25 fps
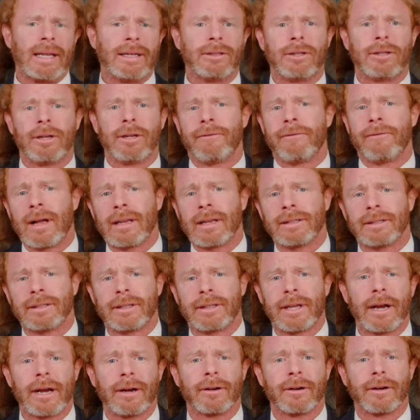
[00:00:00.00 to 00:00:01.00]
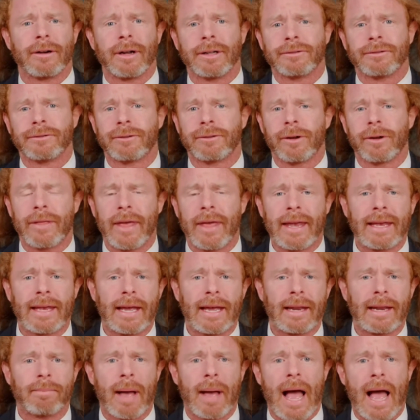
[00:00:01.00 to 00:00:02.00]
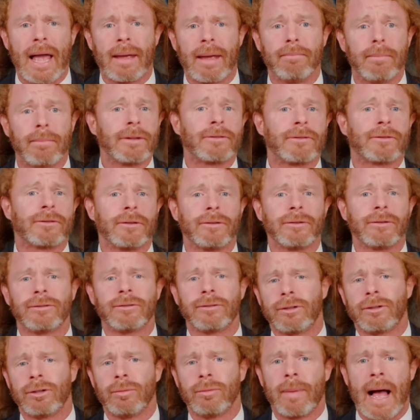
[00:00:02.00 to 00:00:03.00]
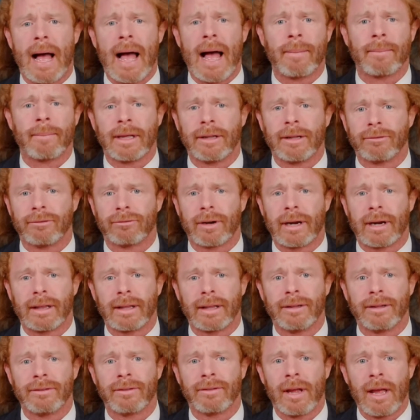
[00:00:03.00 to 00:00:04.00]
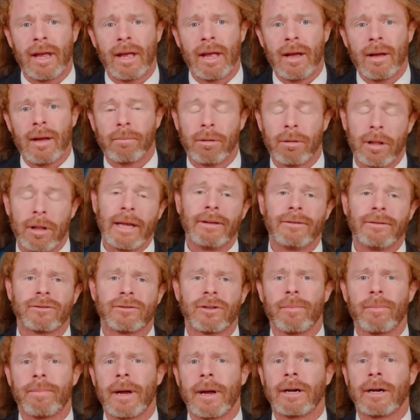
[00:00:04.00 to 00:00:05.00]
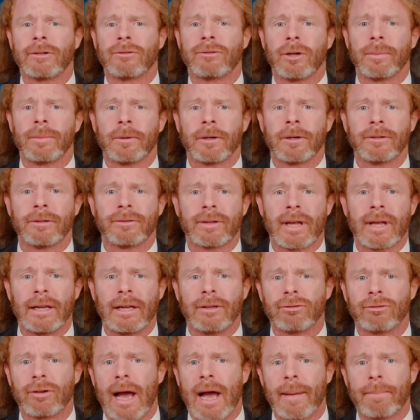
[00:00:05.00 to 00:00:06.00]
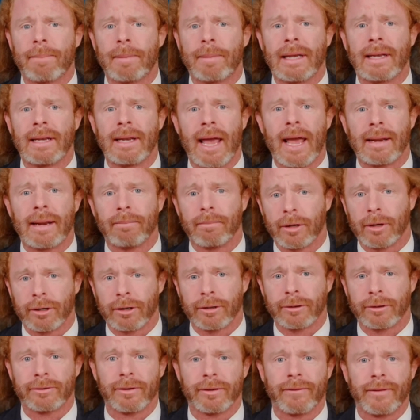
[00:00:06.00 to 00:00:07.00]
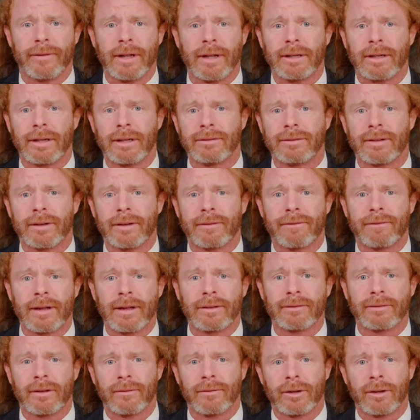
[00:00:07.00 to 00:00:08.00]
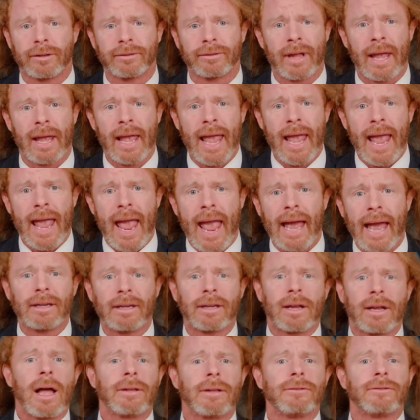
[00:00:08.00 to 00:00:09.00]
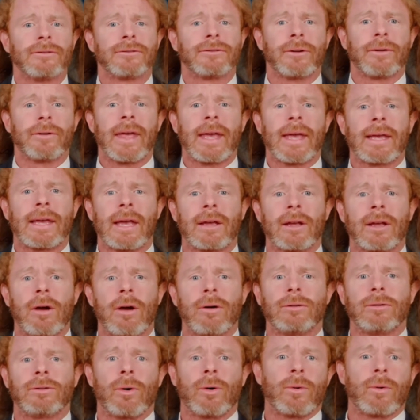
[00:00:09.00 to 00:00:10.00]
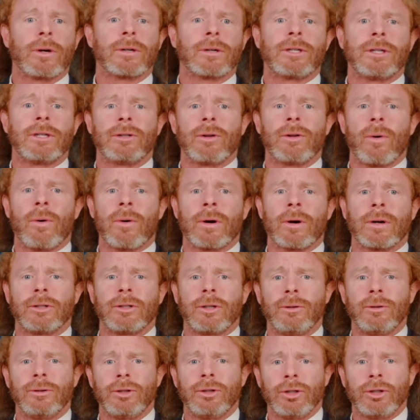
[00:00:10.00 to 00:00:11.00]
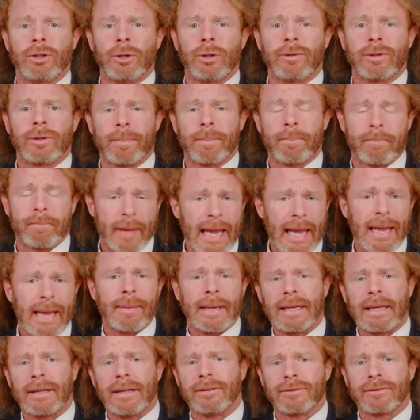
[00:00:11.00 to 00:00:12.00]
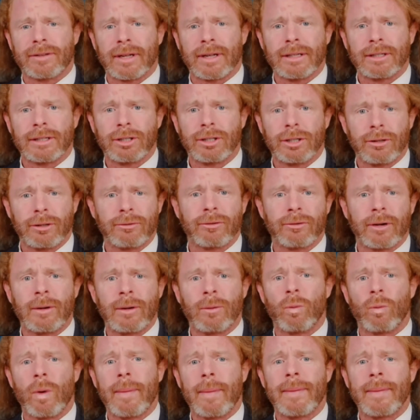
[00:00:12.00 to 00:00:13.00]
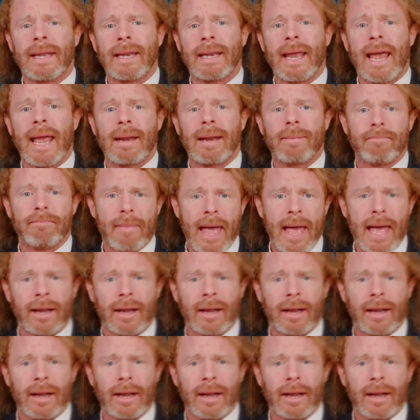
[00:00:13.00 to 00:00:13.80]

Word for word: to fund terrorists so they can buy missiles to bomb Israelis, planes so paratroopers can drop in and murder civilians at festivals, and guns so they can go door to door to shoot babies, children, women, and men